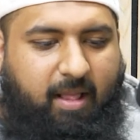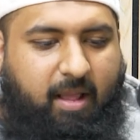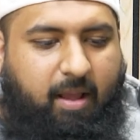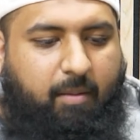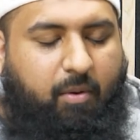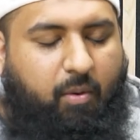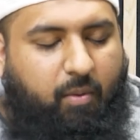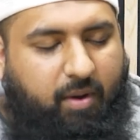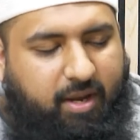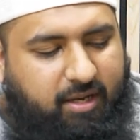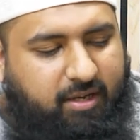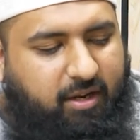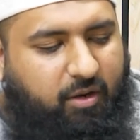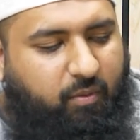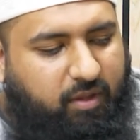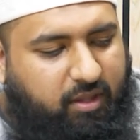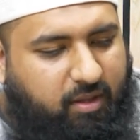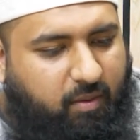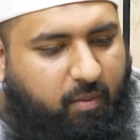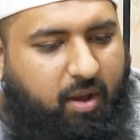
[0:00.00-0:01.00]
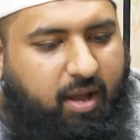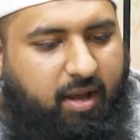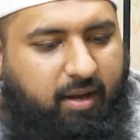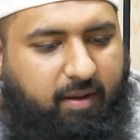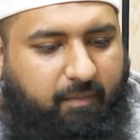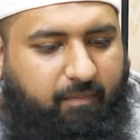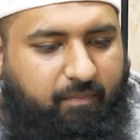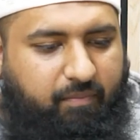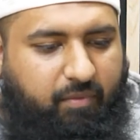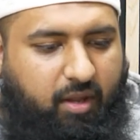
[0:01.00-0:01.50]
But what he done with the
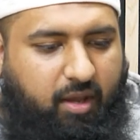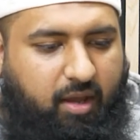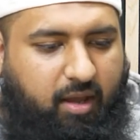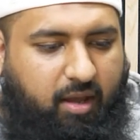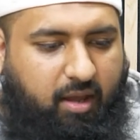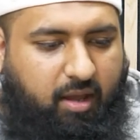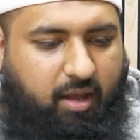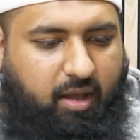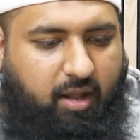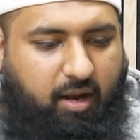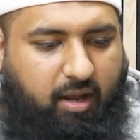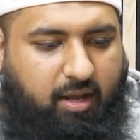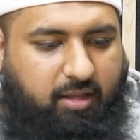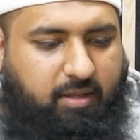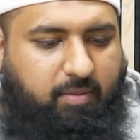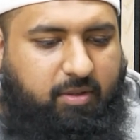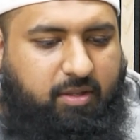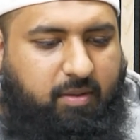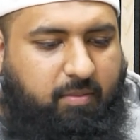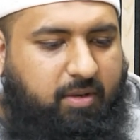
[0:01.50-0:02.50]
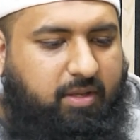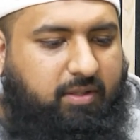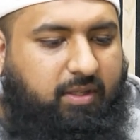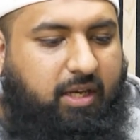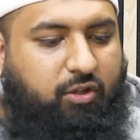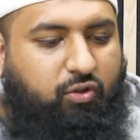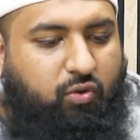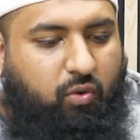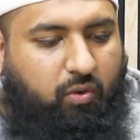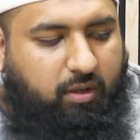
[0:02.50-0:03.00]
work, Al-Khatib al-Tabrizi,
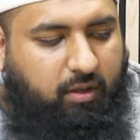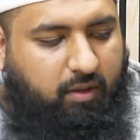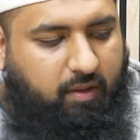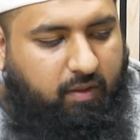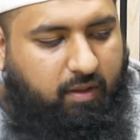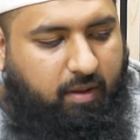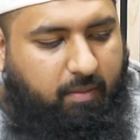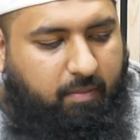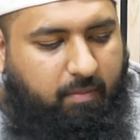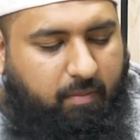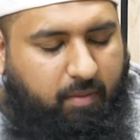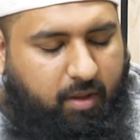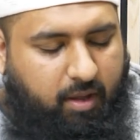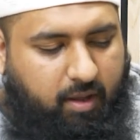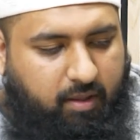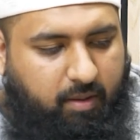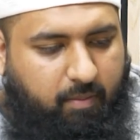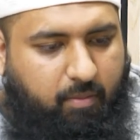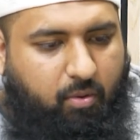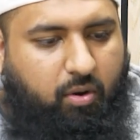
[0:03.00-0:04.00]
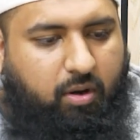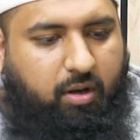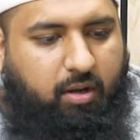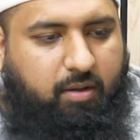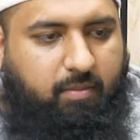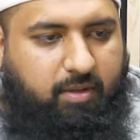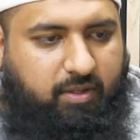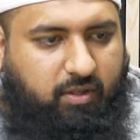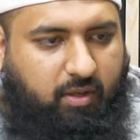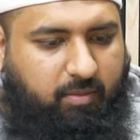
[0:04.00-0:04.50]
he took the book,
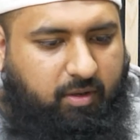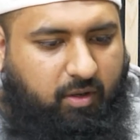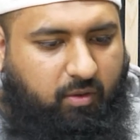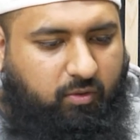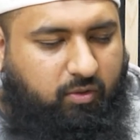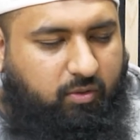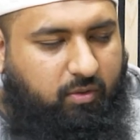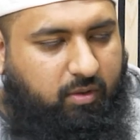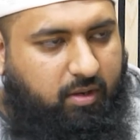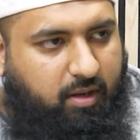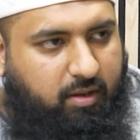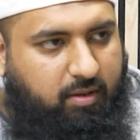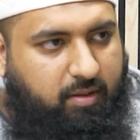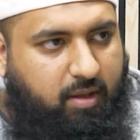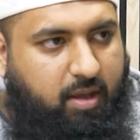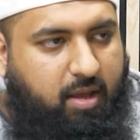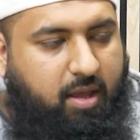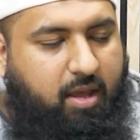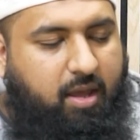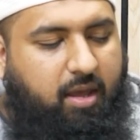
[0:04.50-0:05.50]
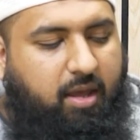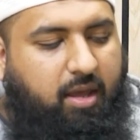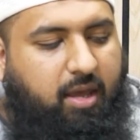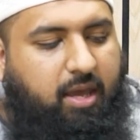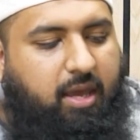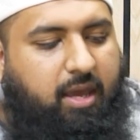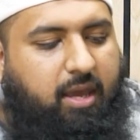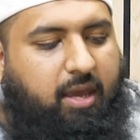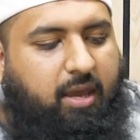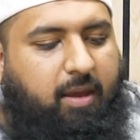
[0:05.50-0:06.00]
Masābih al-Sunnah.
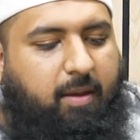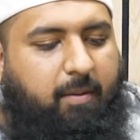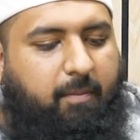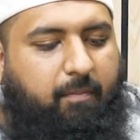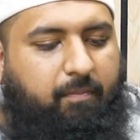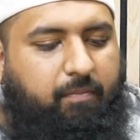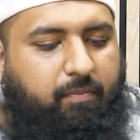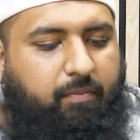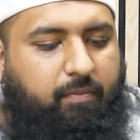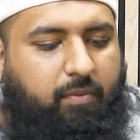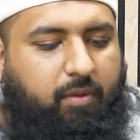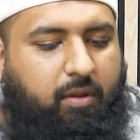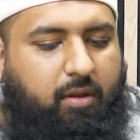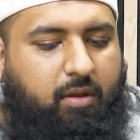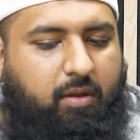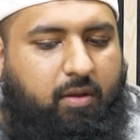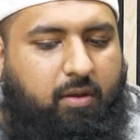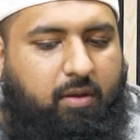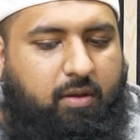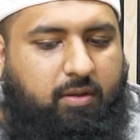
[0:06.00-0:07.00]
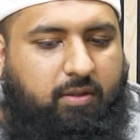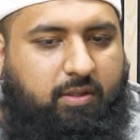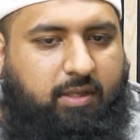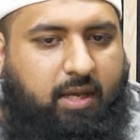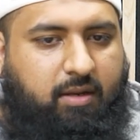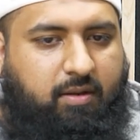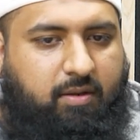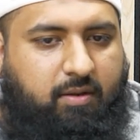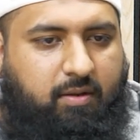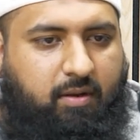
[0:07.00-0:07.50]
He
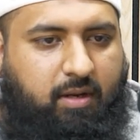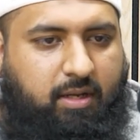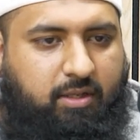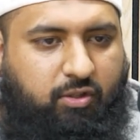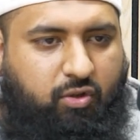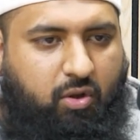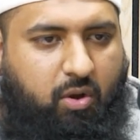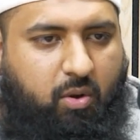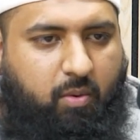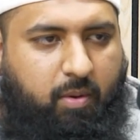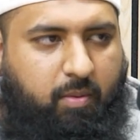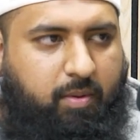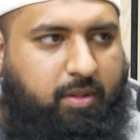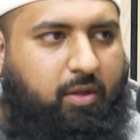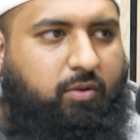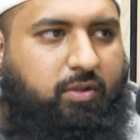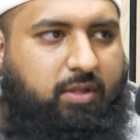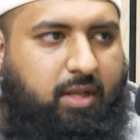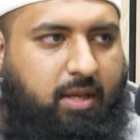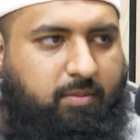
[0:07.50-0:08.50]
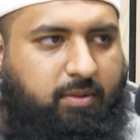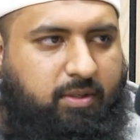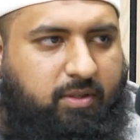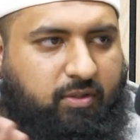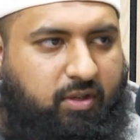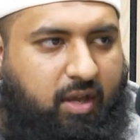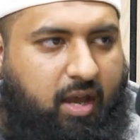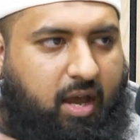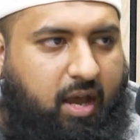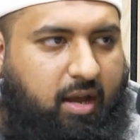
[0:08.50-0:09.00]
said, let's do away with those names.
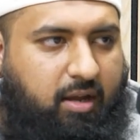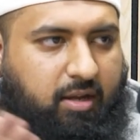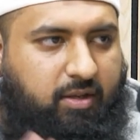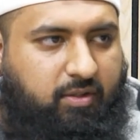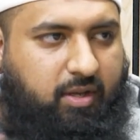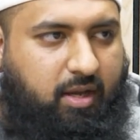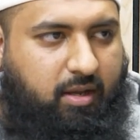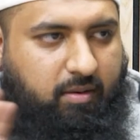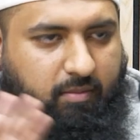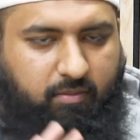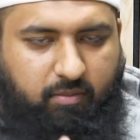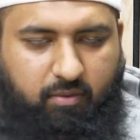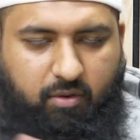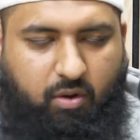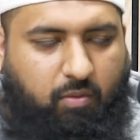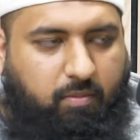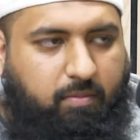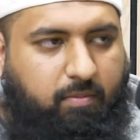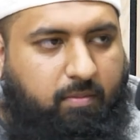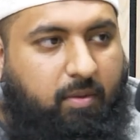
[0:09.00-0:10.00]
Sihah, Hisan, nope.